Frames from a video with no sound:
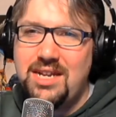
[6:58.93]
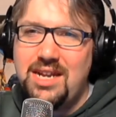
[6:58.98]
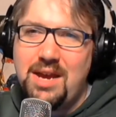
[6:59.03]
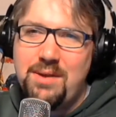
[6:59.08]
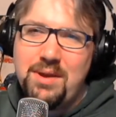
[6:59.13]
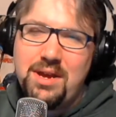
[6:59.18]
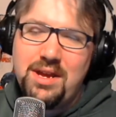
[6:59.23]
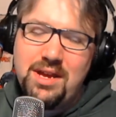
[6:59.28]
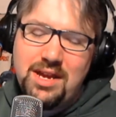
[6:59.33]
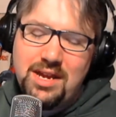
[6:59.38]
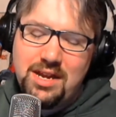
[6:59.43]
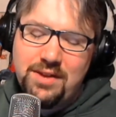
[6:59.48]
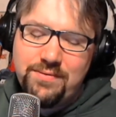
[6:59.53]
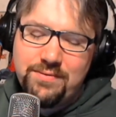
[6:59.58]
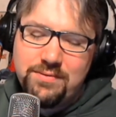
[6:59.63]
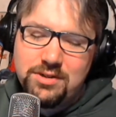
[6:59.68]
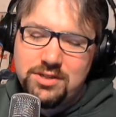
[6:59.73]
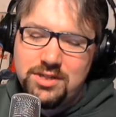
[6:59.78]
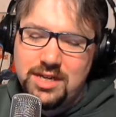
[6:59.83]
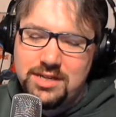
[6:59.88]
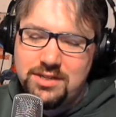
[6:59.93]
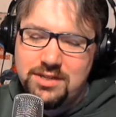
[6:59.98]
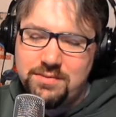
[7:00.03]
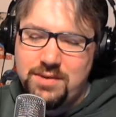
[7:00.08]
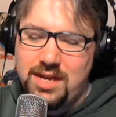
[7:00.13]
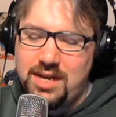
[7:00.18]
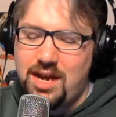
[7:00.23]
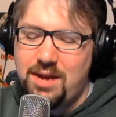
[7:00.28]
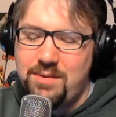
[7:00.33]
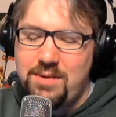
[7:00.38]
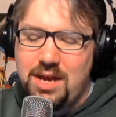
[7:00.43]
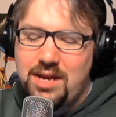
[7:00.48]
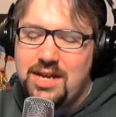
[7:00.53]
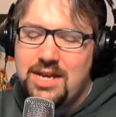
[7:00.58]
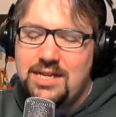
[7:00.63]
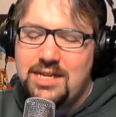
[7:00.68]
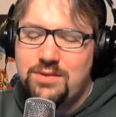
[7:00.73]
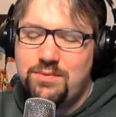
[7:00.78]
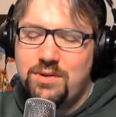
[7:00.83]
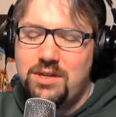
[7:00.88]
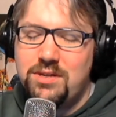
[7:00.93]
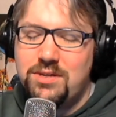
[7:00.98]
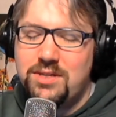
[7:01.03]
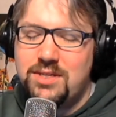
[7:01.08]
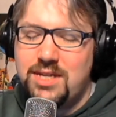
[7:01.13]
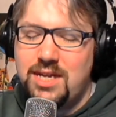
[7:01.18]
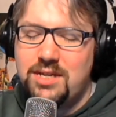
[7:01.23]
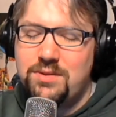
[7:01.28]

And unfortunately, that's the way. It's one of those